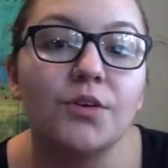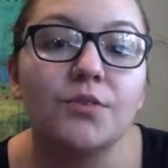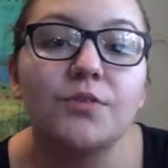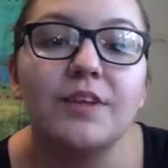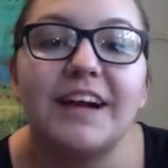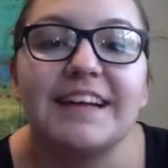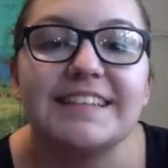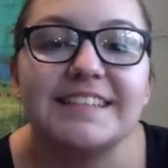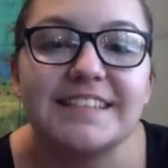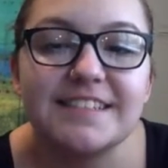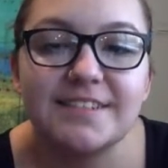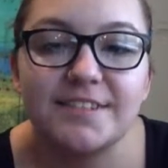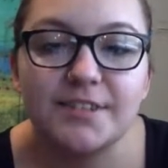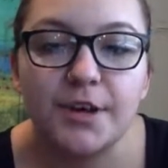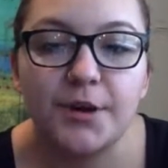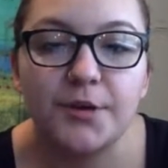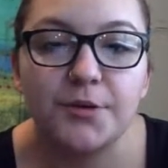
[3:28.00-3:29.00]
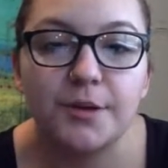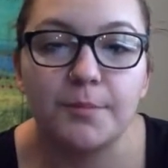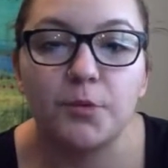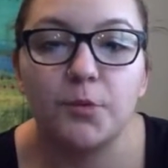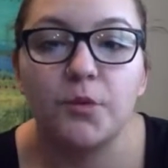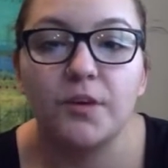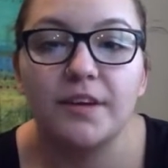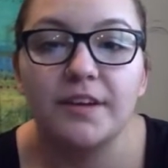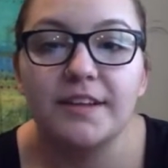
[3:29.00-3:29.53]
Right, so
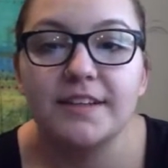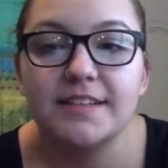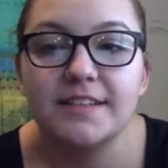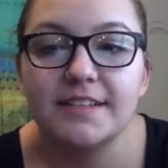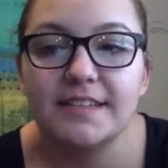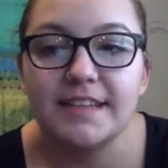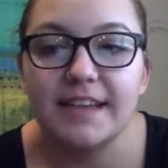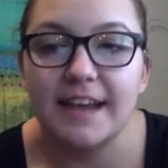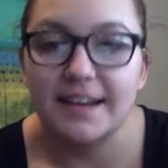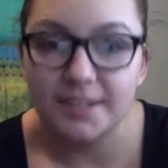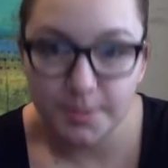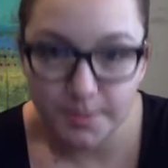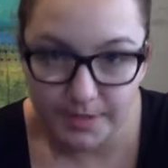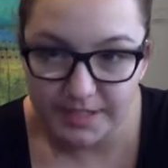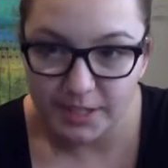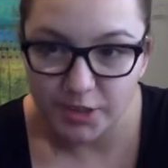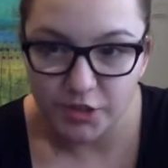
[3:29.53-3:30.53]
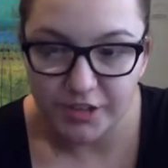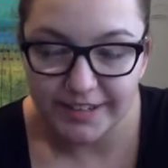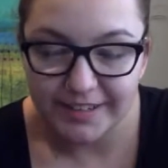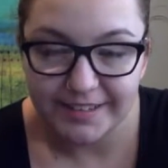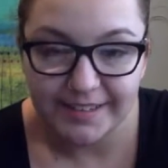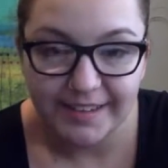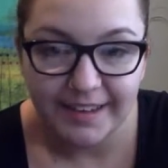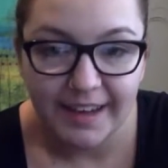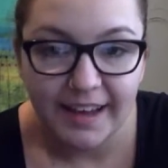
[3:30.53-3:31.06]
number 1 is the
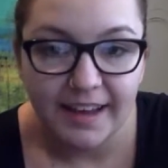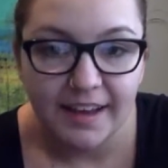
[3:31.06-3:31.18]
exposition.